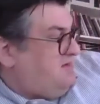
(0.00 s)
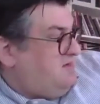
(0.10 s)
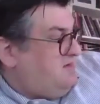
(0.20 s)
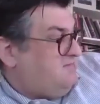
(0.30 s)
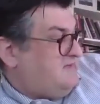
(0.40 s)

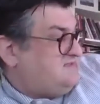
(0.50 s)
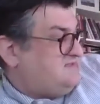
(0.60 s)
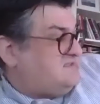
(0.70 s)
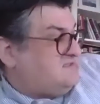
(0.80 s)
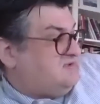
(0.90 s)
My
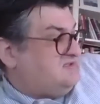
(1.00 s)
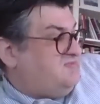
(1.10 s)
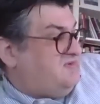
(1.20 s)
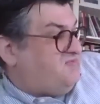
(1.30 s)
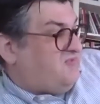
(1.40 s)
sister has
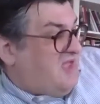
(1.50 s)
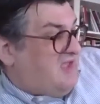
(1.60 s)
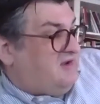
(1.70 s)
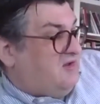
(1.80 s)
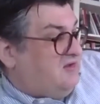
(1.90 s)
been
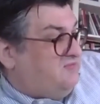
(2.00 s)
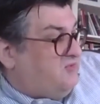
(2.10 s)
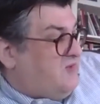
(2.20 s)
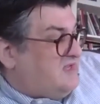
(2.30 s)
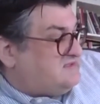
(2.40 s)
flying all over
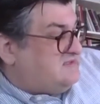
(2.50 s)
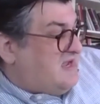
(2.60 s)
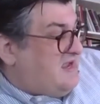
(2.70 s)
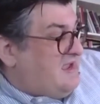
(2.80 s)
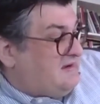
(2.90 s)
West
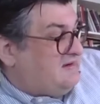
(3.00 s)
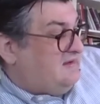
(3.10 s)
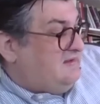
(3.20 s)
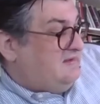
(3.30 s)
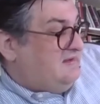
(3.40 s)
Nyack,
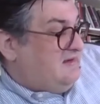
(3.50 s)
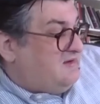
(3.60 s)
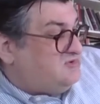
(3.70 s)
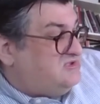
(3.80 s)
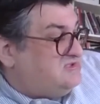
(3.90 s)
and now
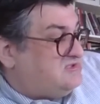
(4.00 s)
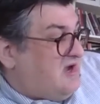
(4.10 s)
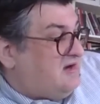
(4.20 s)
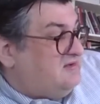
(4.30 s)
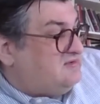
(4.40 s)
she's
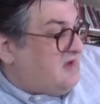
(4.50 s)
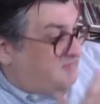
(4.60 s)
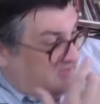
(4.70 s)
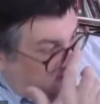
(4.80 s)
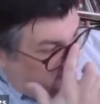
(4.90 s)
caught on top of
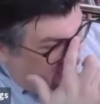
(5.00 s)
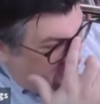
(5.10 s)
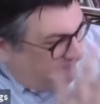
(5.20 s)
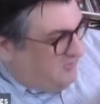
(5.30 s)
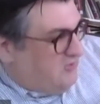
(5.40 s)
the
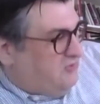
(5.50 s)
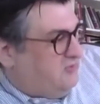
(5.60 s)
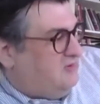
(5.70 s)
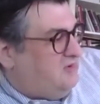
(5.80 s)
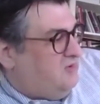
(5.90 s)
flagpole.
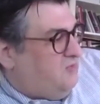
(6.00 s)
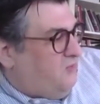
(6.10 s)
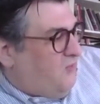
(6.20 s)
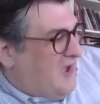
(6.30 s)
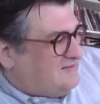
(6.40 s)

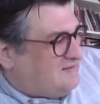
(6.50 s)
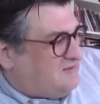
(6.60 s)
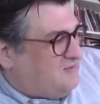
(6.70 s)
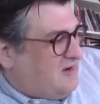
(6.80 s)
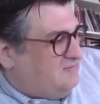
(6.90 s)
What?
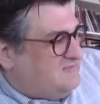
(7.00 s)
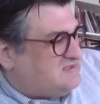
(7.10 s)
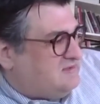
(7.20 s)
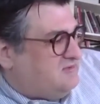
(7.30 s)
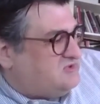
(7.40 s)
Cried Miss
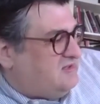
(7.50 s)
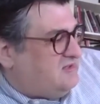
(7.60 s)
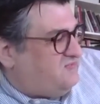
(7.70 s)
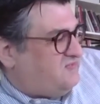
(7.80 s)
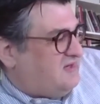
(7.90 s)
Lowe John,
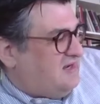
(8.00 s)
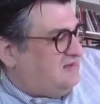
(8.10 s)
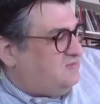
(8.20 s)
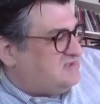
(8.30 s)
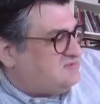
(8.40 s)
forgetting
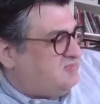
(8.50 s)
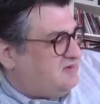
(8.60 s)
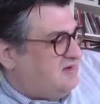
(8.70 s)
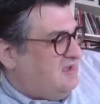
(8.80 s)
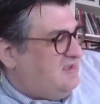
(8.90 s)
to whisper.
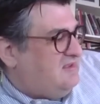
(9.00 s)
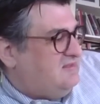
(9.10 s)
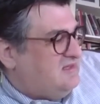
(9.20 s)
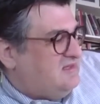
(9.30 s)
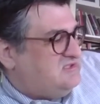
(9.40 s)

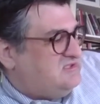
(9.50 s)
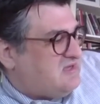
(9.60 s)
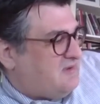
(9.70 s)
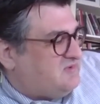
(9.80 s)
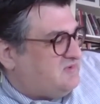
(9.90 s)
Then she
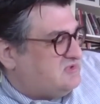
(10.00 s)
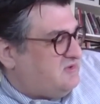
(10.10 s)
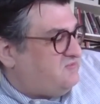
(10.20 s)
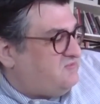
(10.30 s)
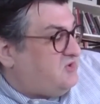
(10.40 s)
stopped
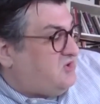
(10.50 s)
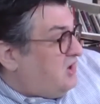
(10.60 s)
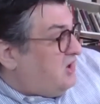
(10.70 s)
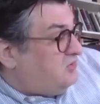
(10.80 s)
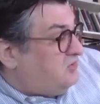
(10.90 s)
herself.
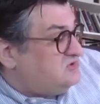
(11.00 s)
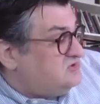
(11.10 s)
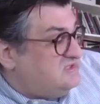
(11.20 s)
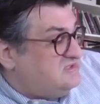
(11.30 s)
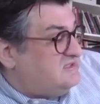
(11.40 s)
Carl,
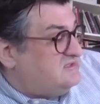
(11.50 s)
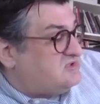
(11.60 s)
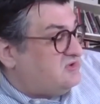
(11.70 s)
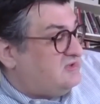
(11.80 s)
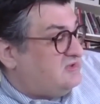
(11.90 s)
she said
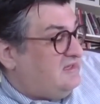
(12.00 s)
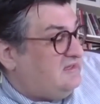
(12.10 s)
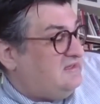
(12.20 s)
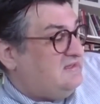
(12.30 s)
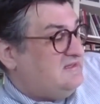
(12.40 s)
sternly,
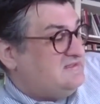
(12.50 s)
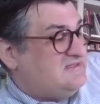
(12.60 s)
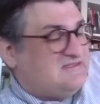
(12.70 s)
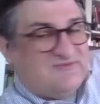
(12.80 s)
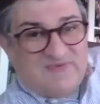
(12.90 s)
is
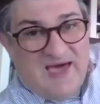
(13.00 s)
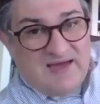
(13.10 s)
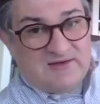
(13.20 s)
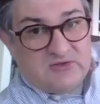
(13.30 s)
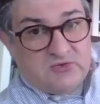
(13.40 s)
this
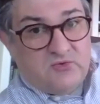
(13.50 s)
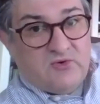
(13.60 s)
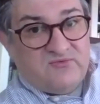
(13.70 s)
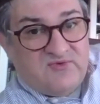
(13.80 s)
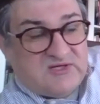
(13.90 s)
fact or
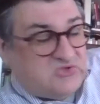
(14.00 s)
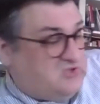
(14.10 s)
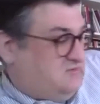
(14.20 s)
fiction?